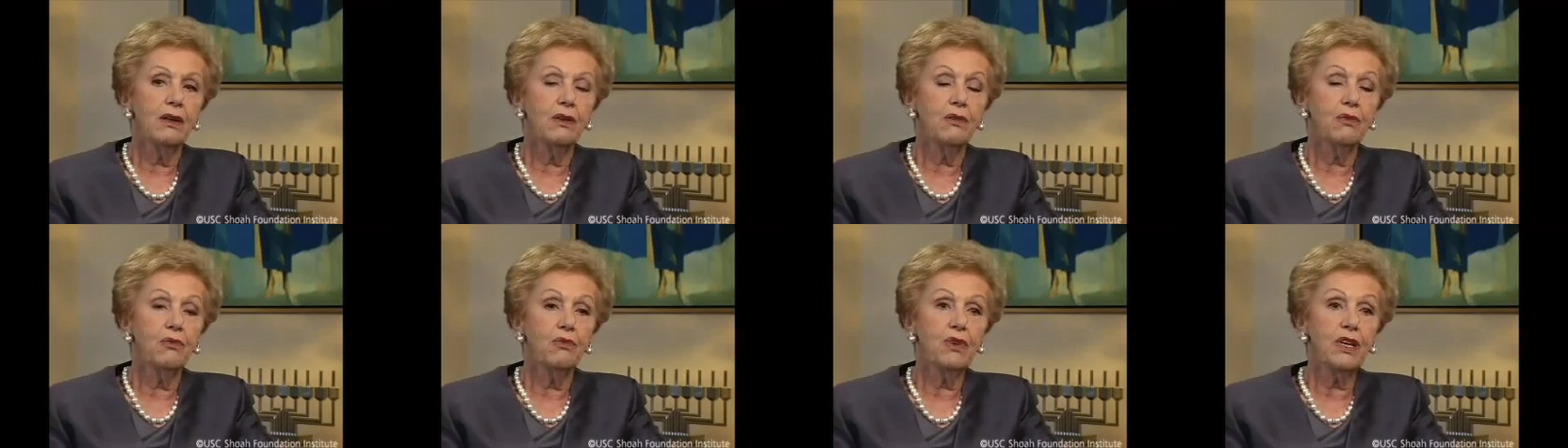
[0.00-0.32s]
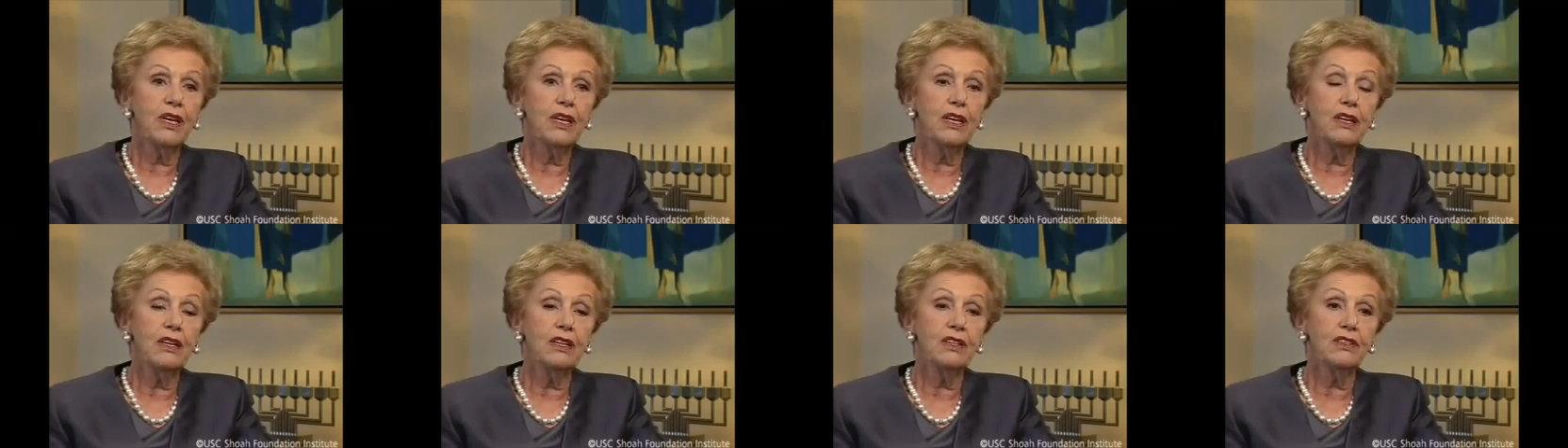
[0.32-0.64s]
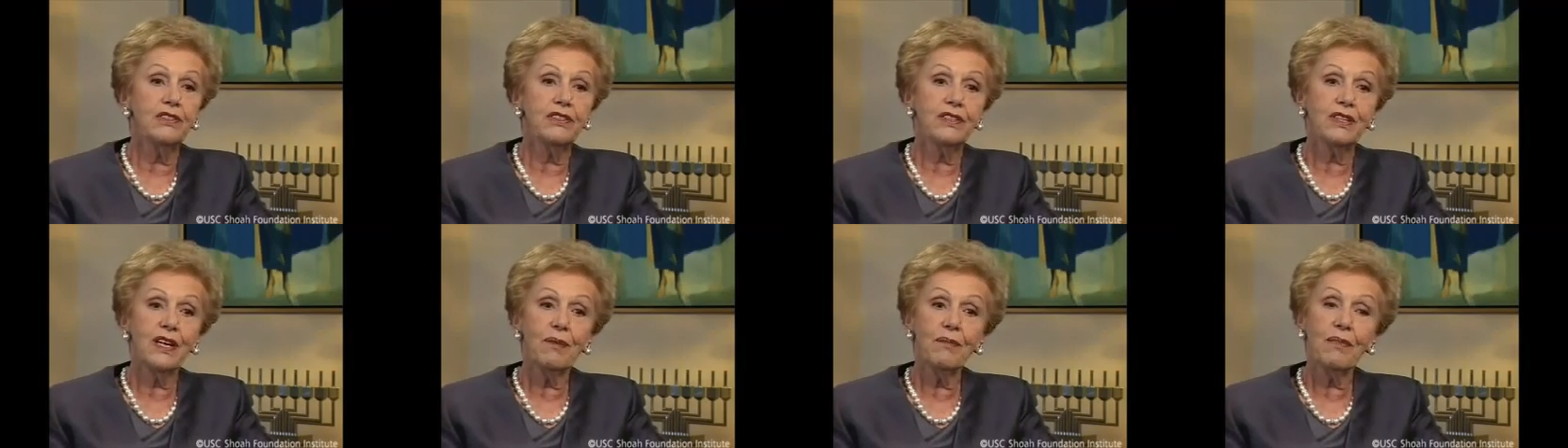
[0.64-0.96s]
we
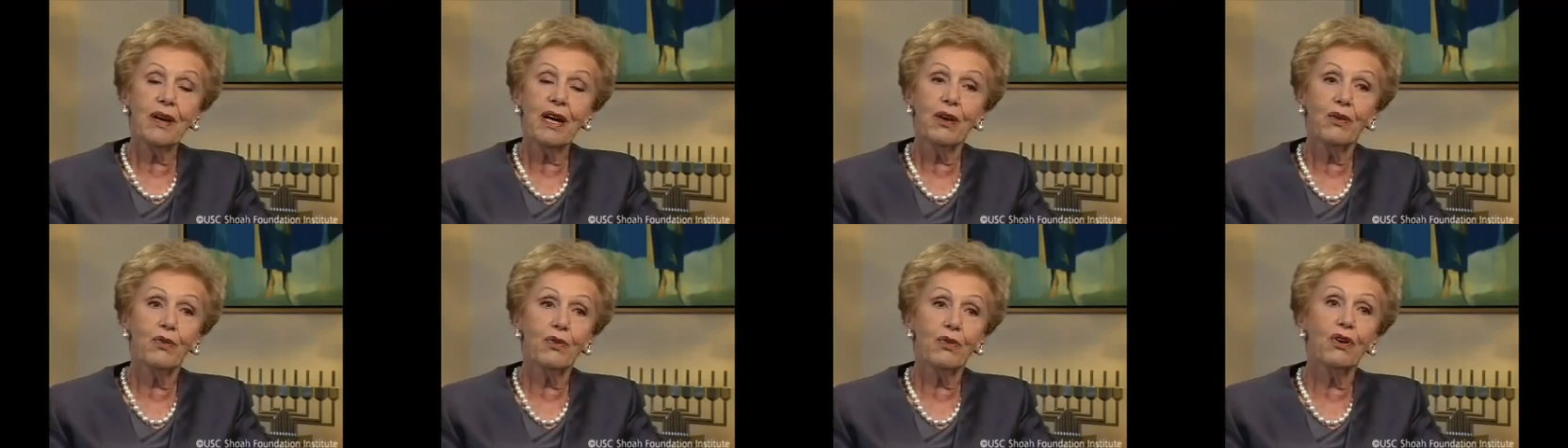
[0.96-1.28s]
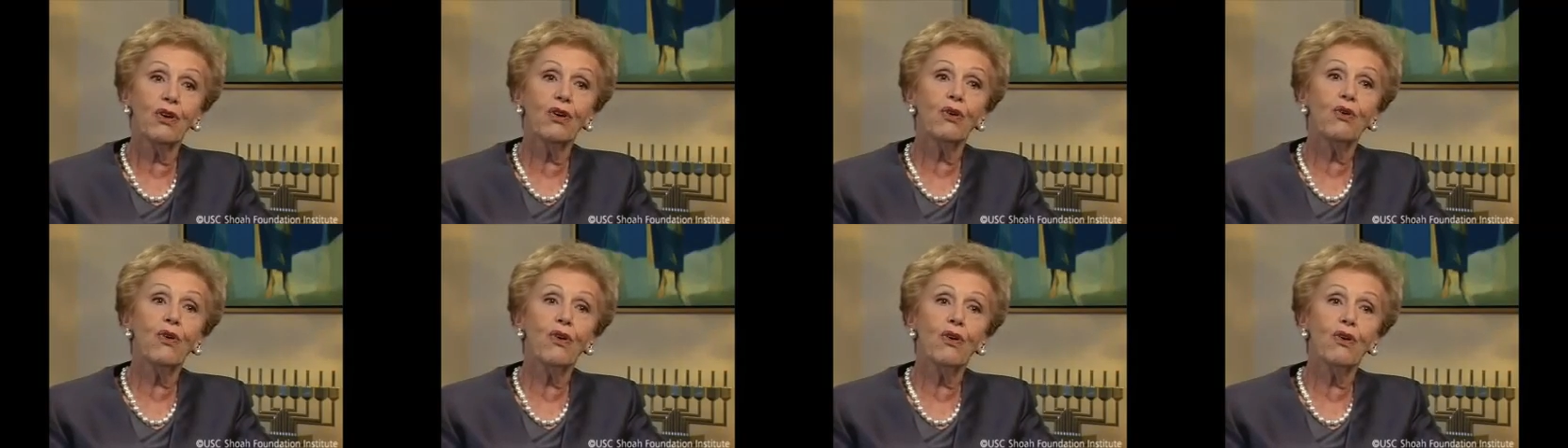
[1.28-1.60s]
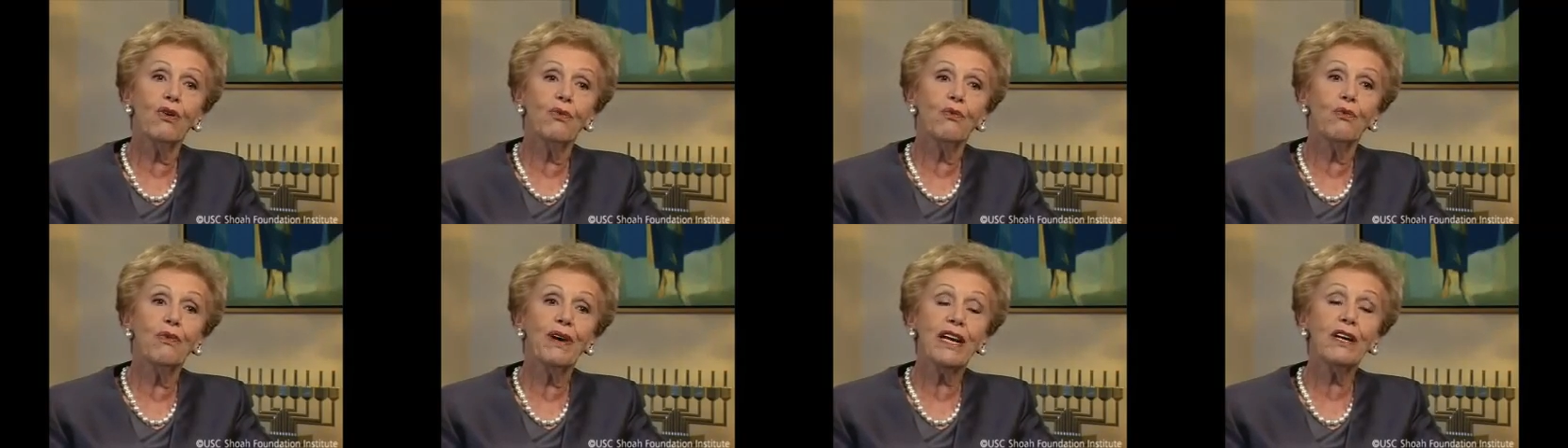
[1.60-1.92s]
somehow go,
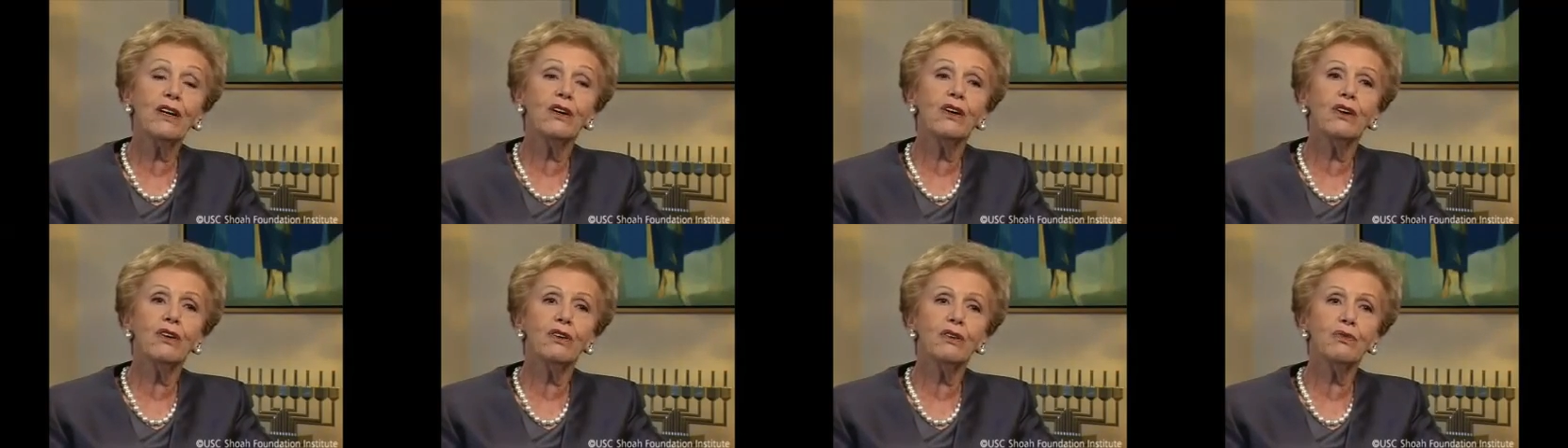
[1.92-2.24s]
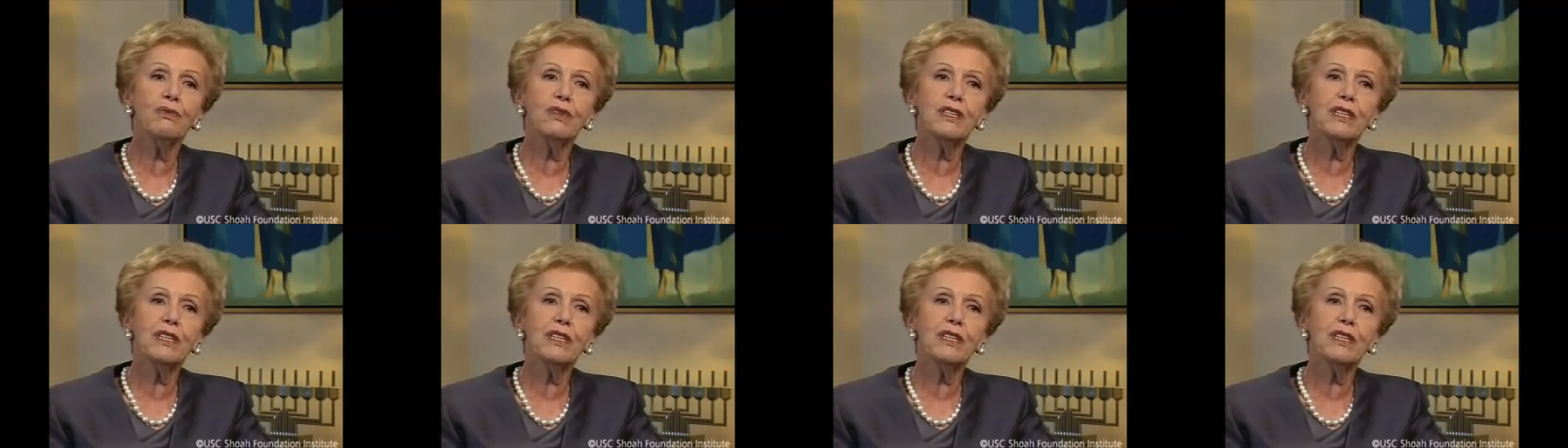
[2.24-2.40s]
went on